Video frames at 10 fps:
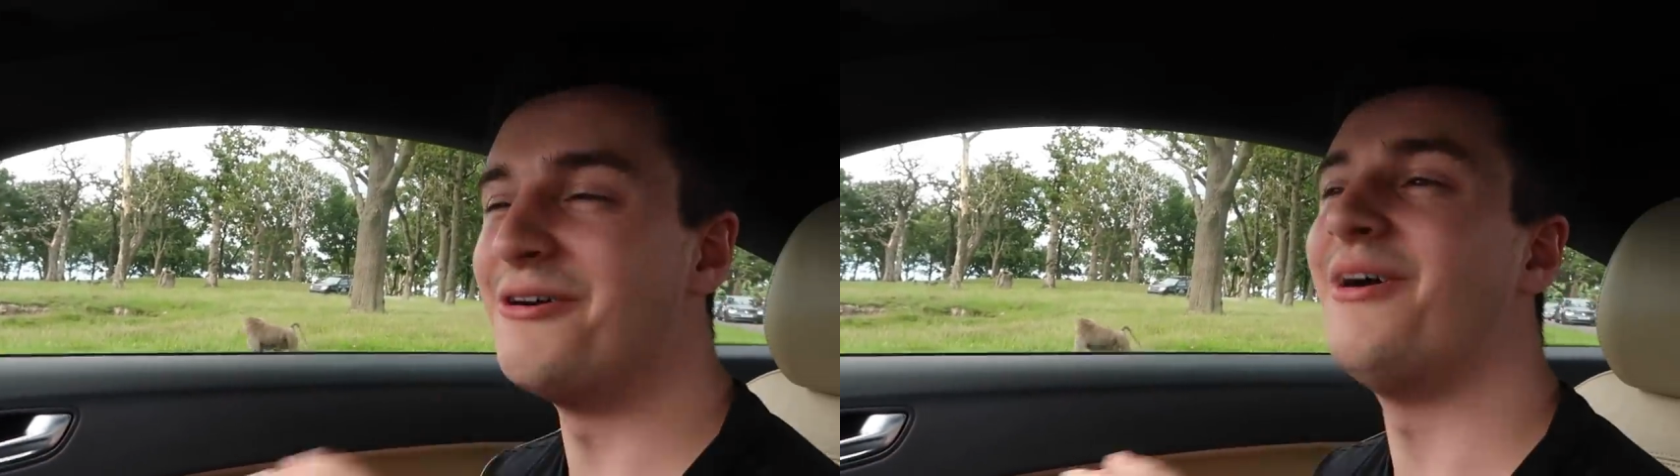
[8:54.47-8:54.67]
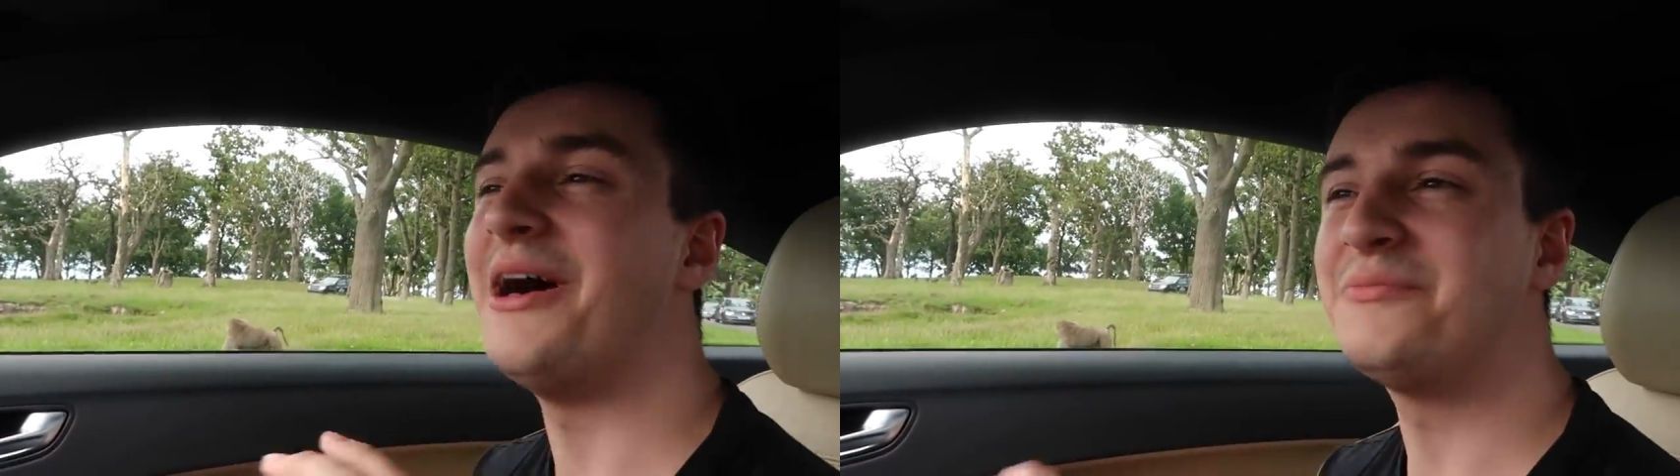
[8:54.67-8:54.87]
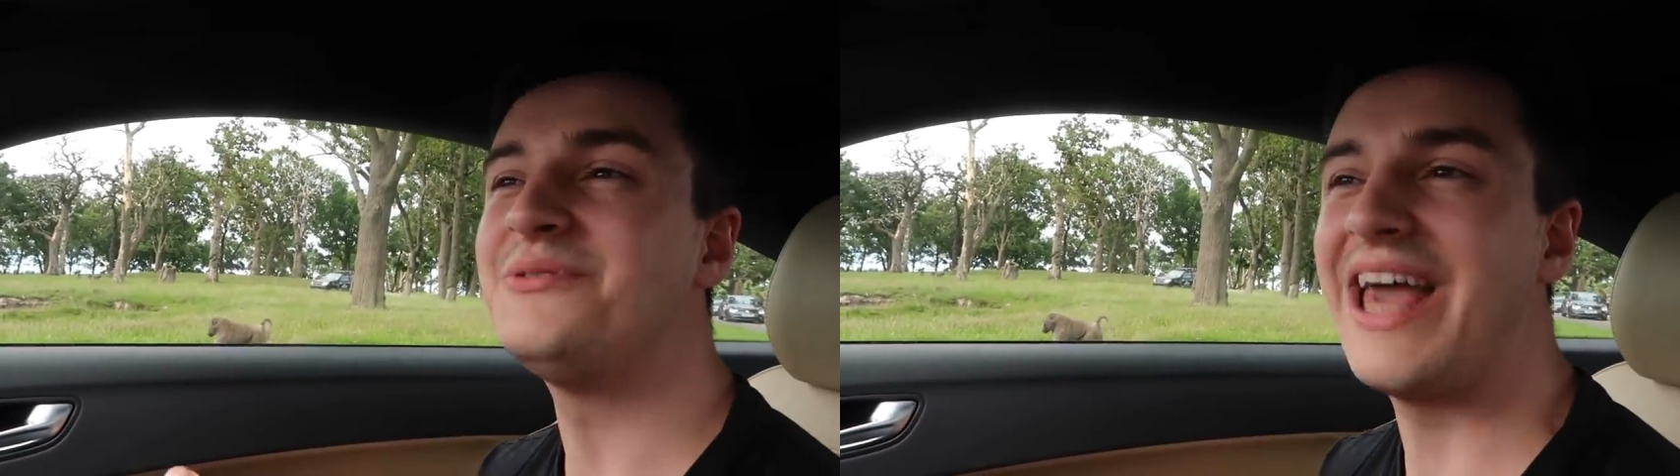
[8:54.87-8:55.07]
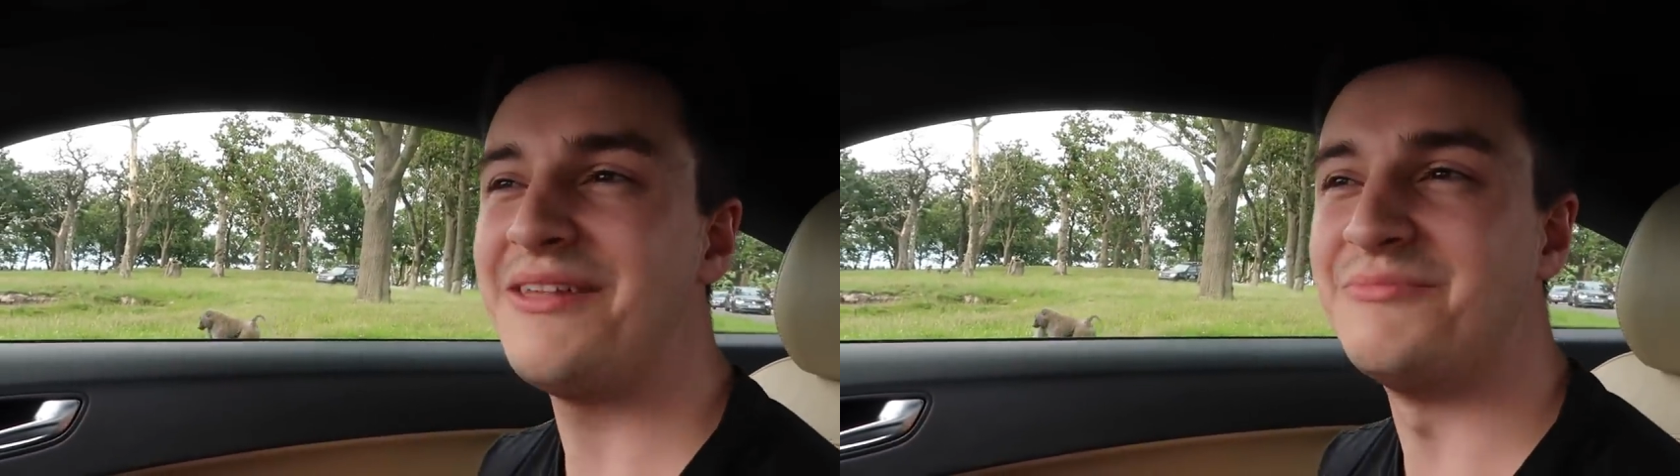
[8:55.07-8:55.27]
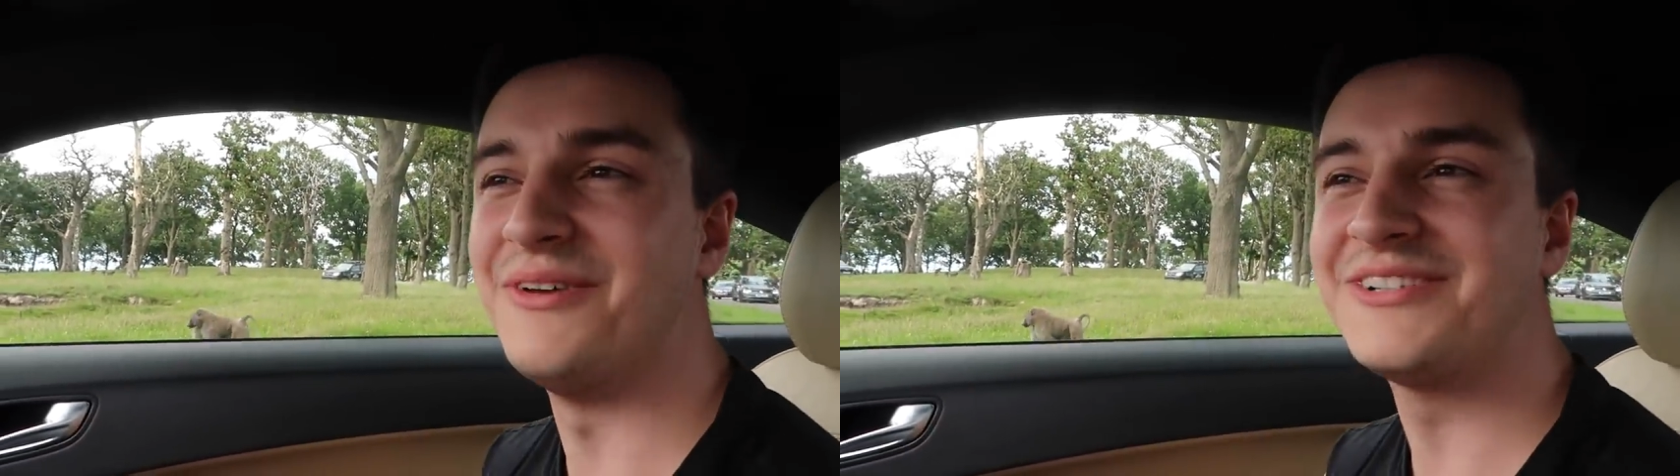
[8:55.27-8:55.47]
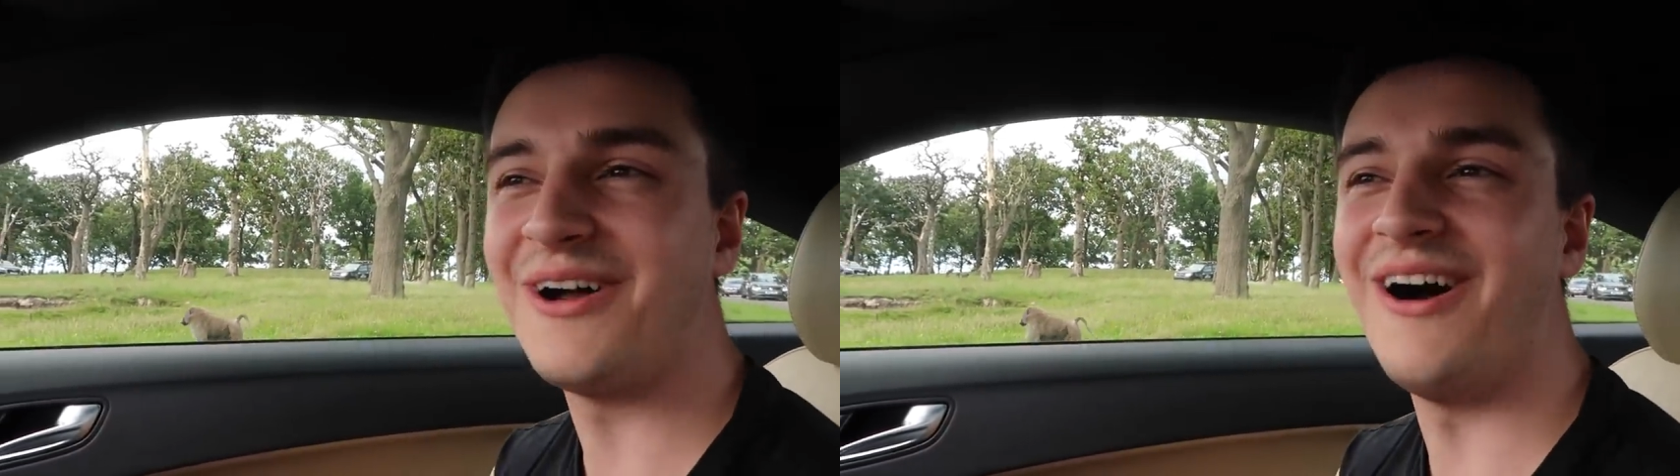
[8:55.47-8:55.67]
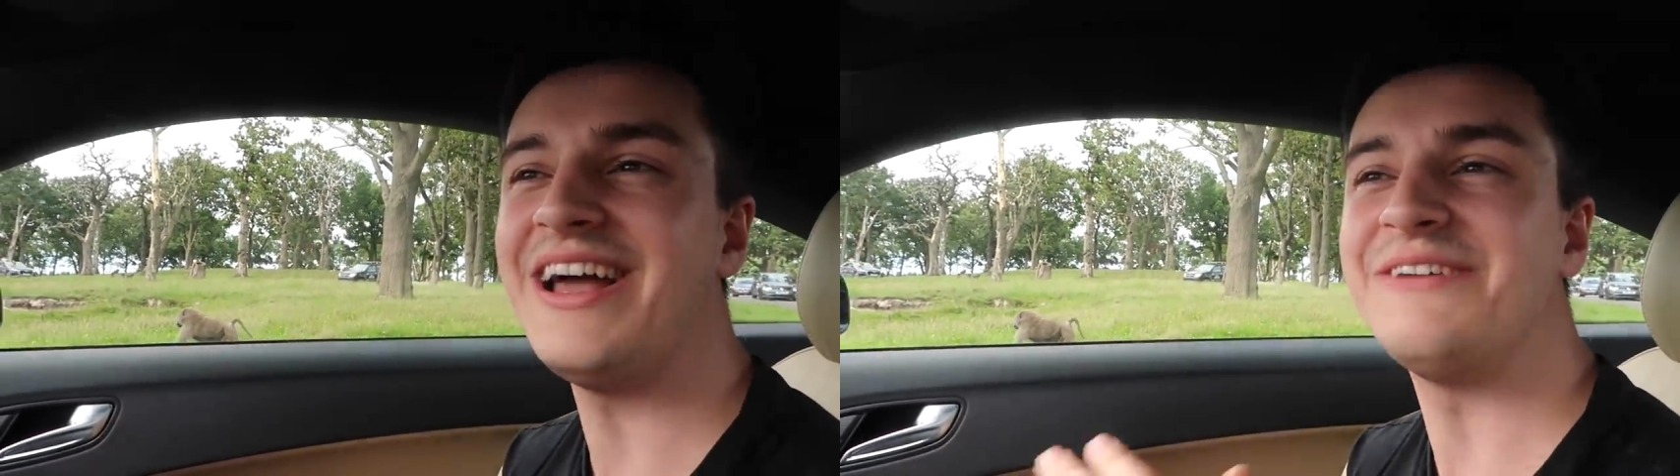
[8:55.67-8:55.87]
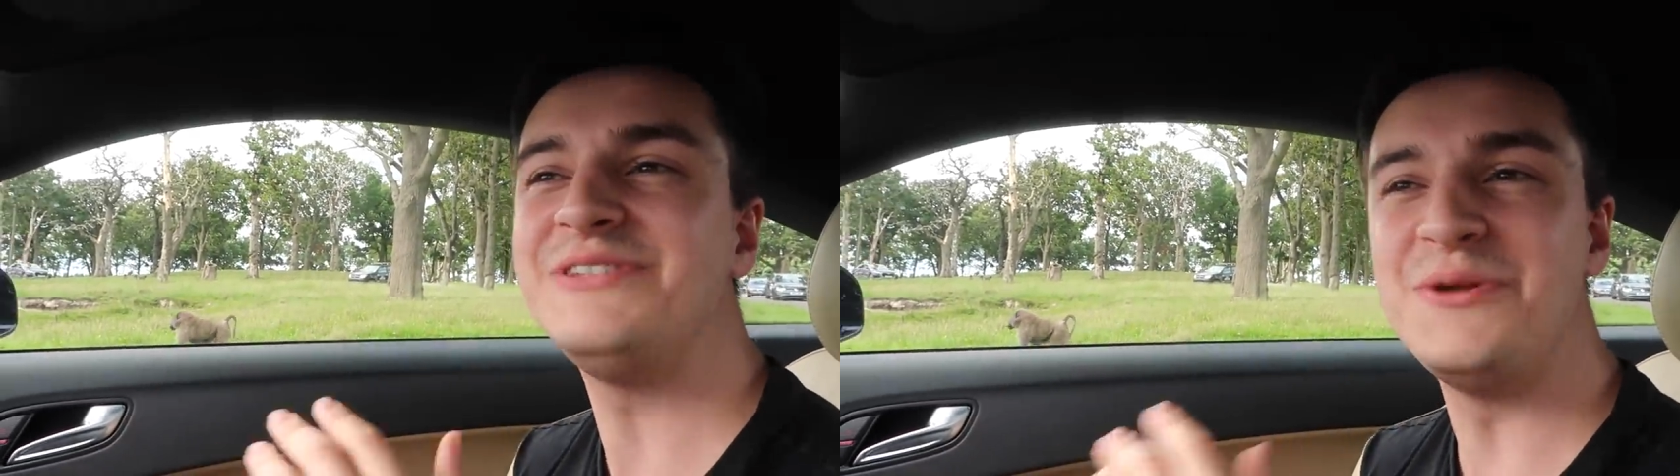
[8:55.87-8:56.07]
I will help you get them on the car if